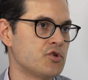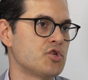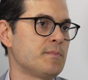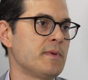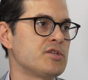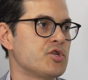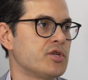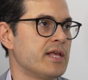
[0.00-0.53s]
you should
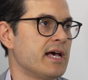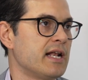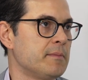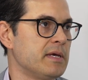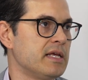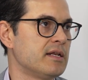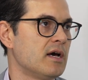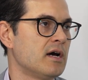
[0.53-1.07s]
mention that. I
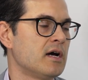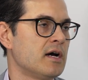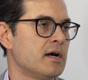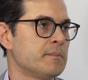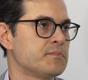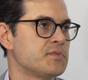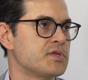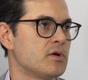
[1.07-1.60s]
mean,
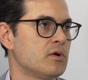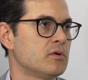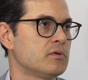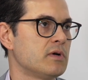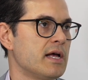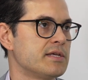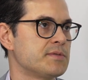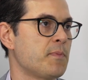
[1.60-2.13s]
so
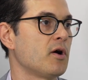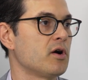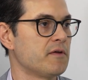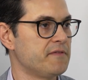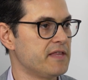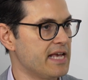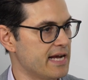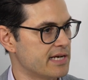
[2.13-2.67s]
as part
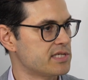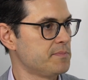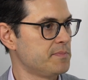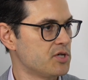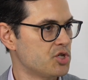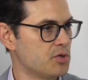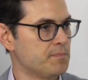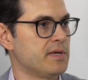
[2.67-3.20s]
of the
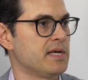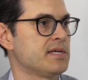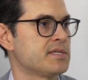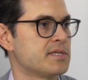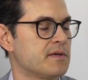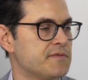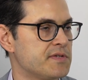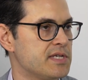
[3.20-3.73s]
exhibition
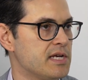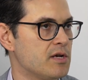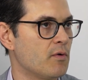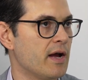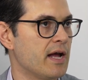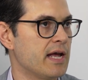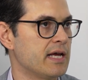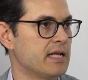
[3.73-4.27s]
piece of
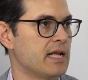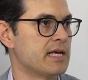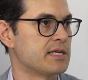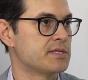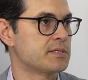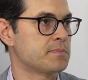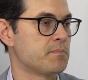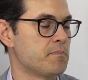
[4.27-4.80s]
CIGRE, and
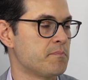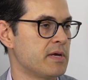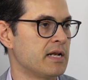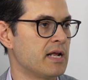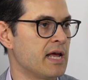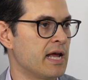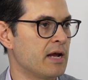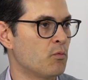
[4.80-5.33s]
has
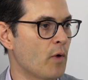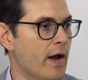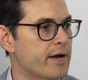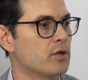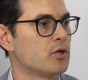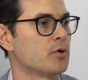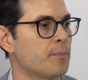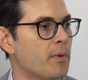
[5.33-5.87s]
been a
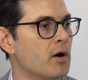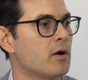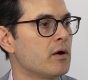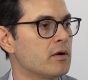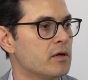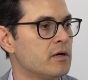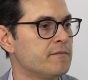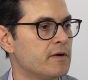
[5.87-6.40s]
regular
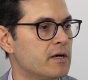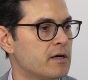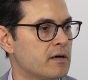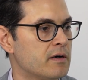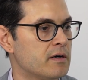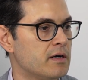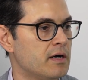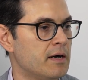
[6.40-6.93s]
part of
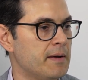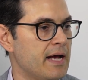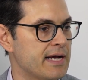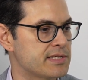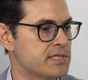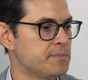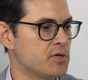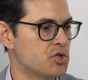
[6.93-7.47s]
our
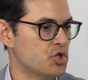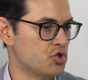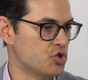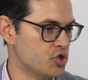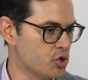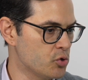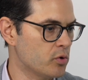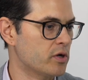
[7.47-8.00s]
exhibition
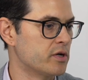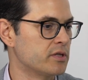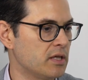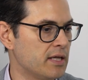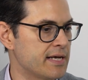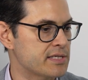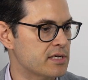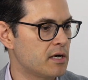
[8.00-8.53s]
tour in the
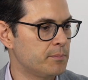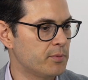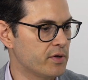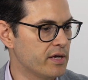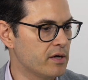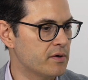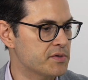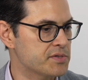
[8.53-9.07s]
last couple of
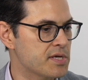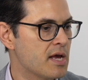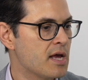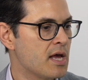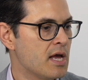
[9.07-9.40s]
years,